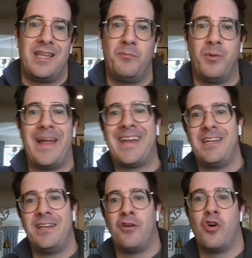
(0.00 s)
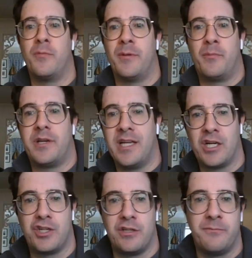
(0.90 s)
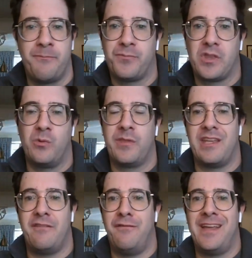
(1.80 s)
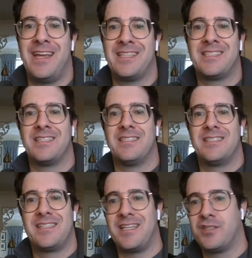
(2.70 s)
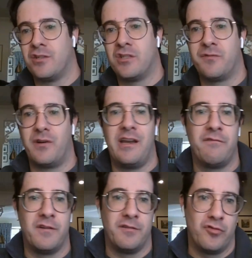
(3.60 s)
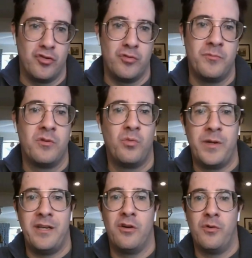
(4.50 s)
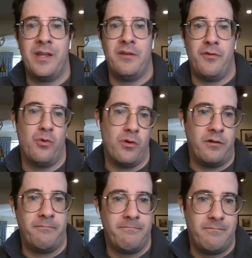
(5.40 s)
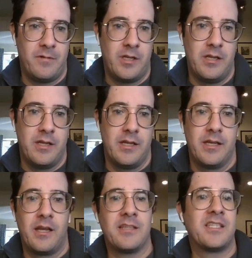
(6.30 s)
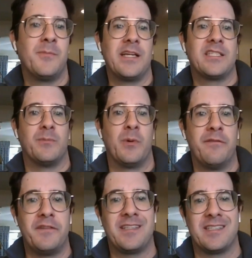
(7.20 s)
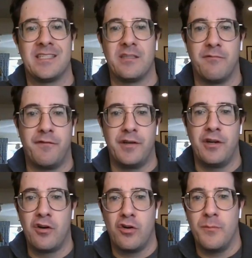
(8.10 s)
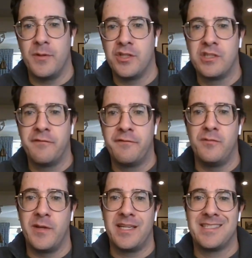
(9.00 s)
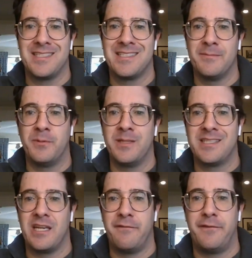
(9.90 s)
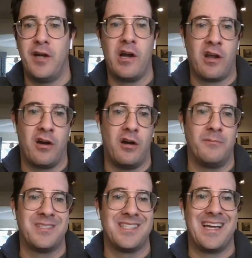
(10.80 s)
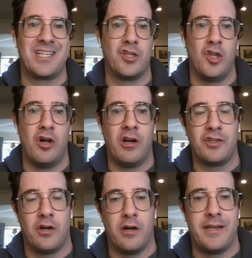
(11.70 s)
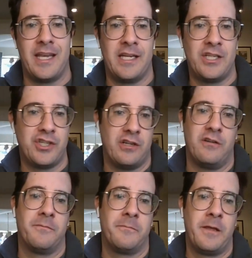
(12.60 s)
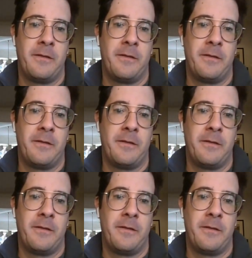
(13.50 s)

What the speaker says: They blanket your home in protection with advanced sensors for every room, window, and door. Customize the perfect system for your home in just a few minutes at simplysafe.com/lockedonNHL.